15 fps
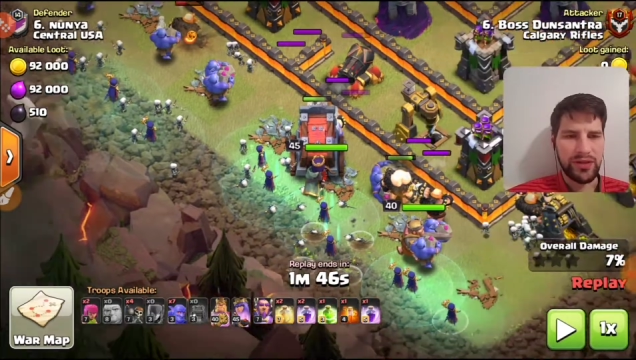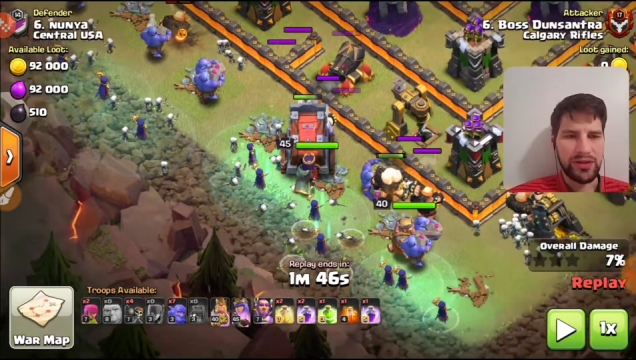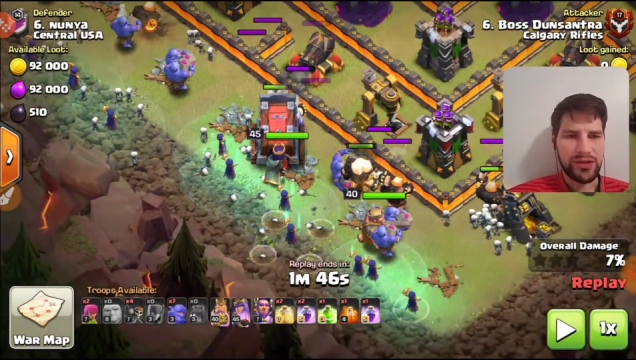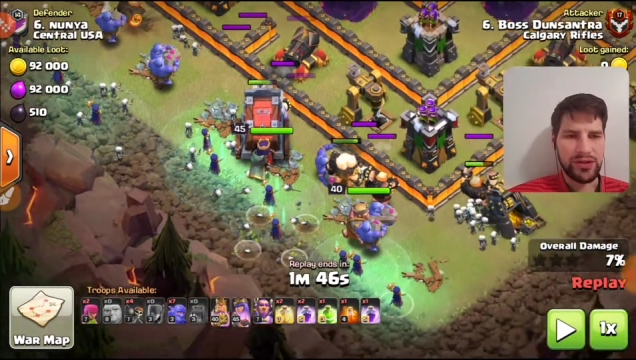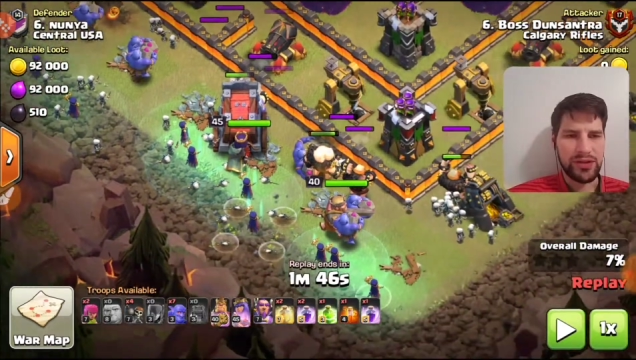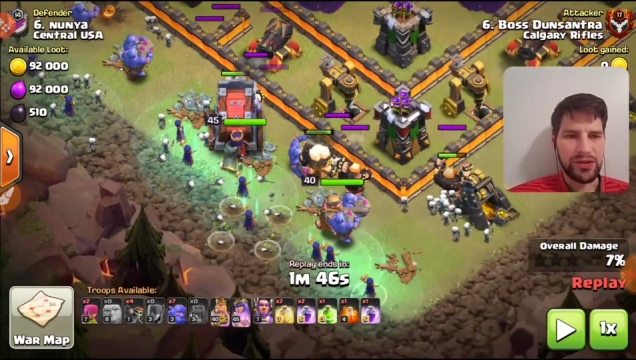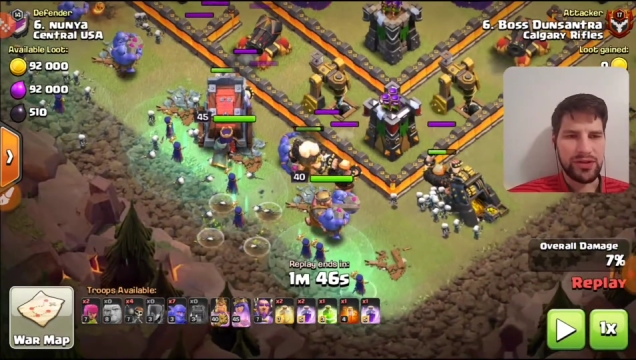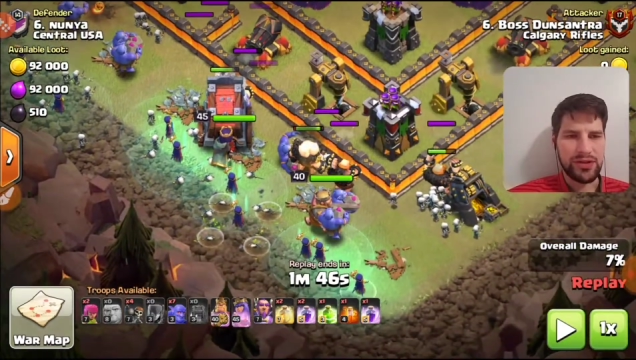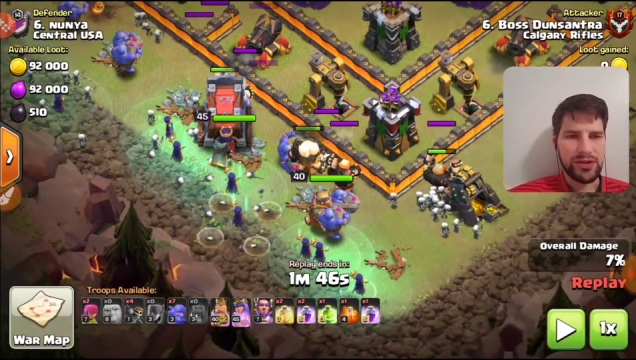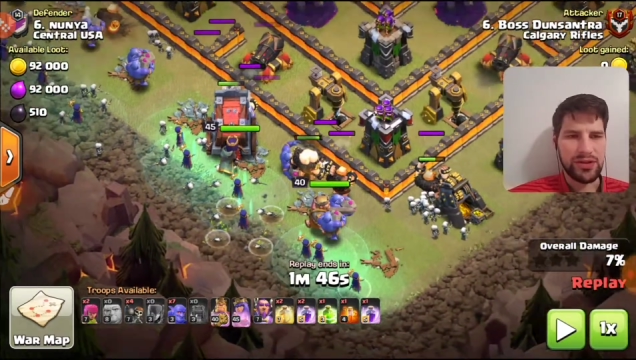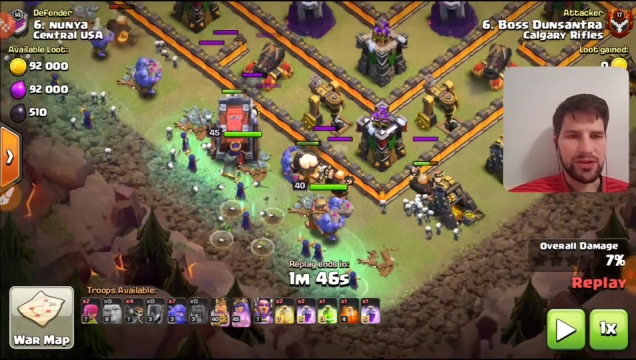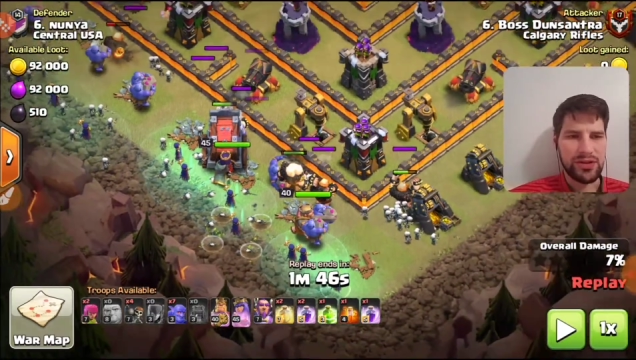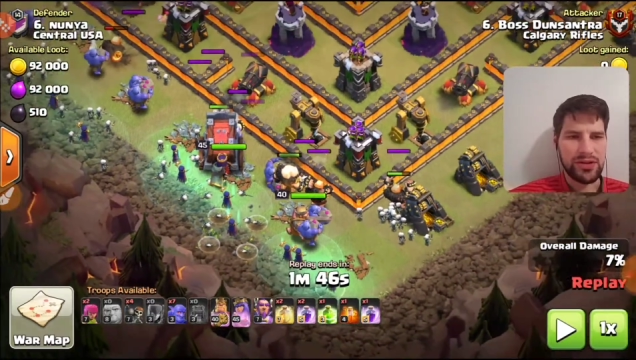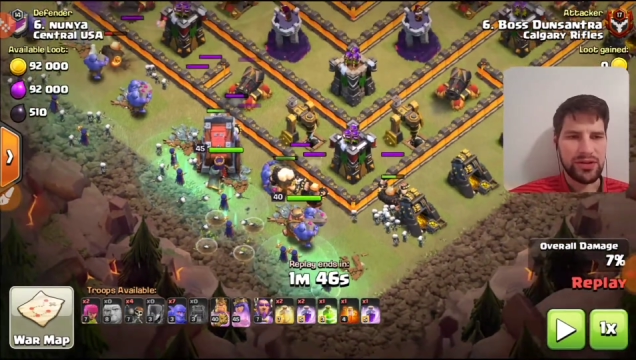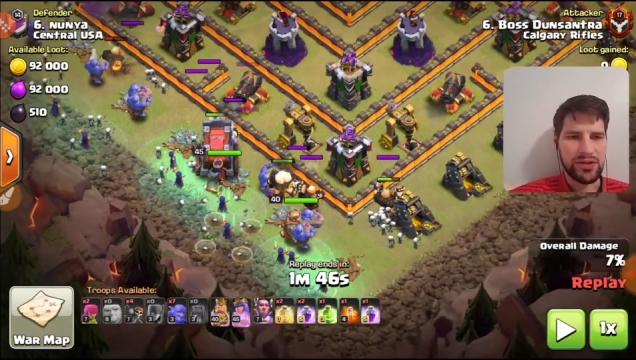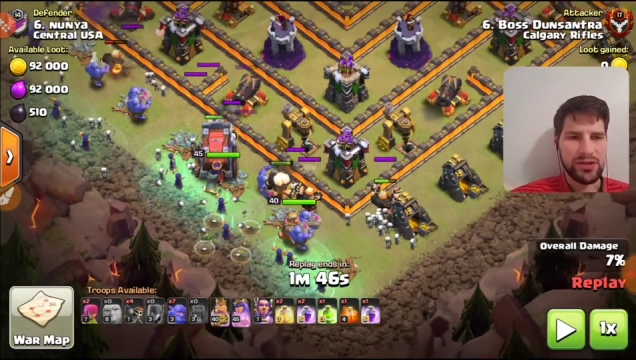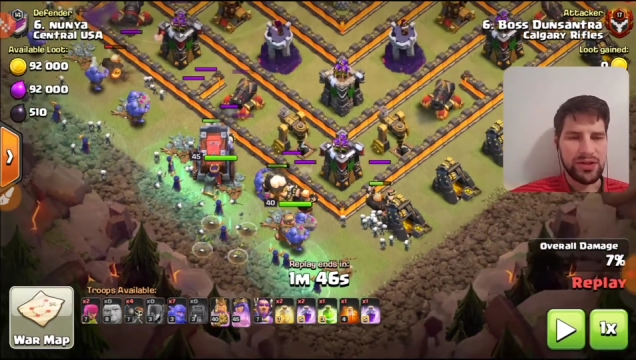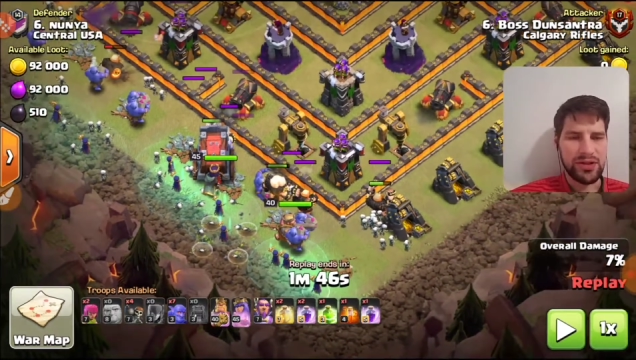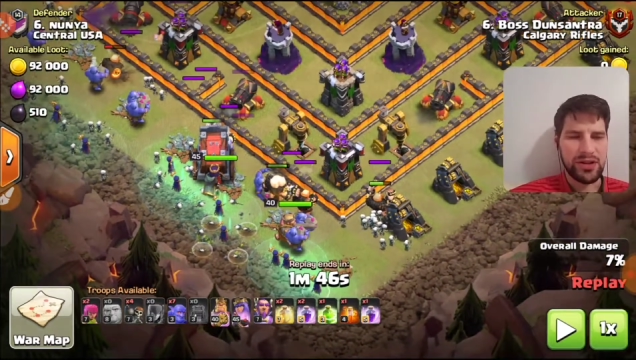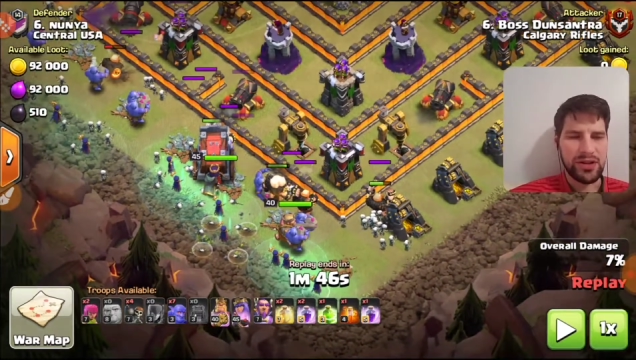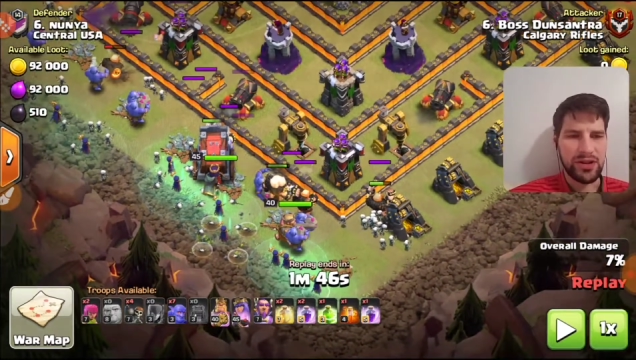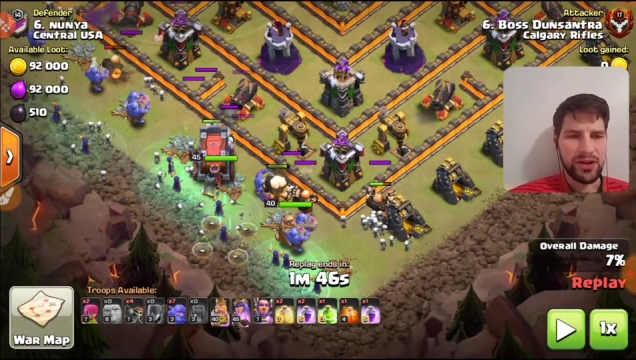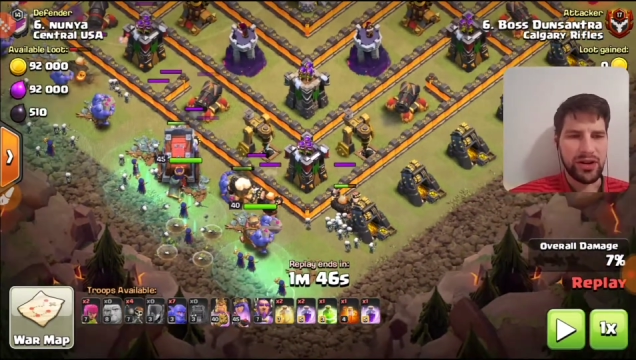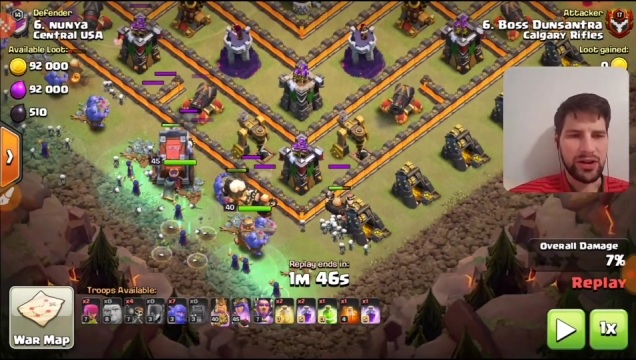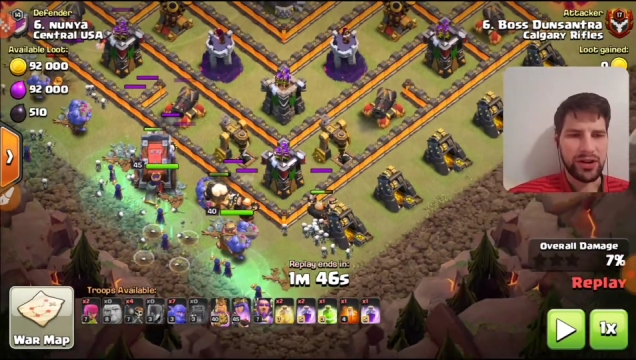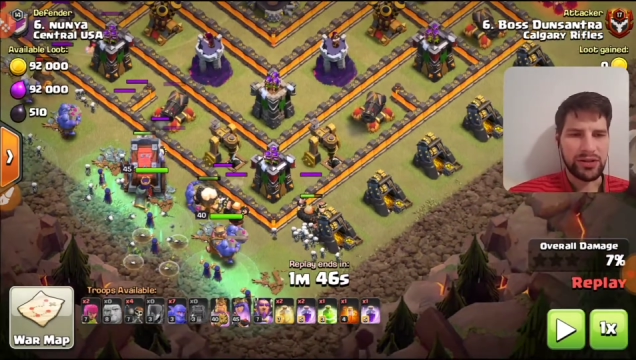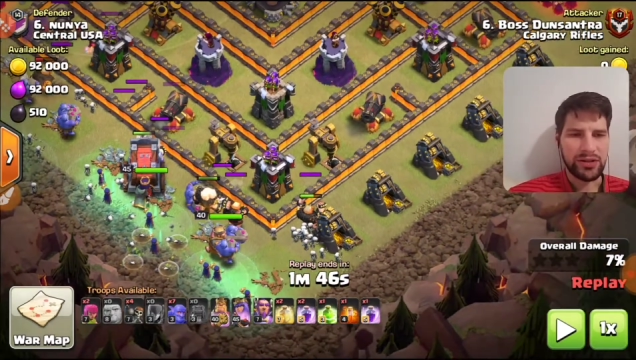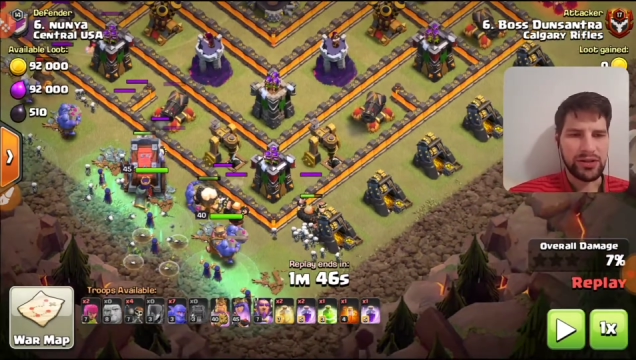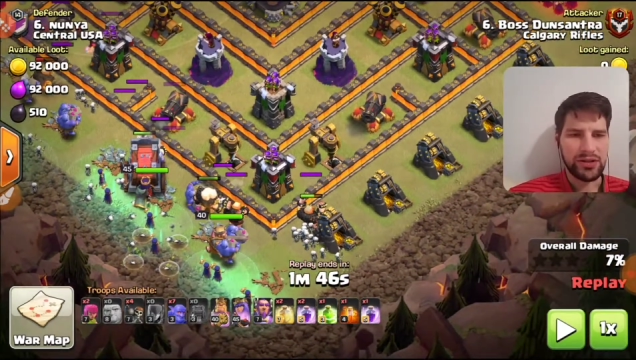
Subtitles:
just because it's getting caught onto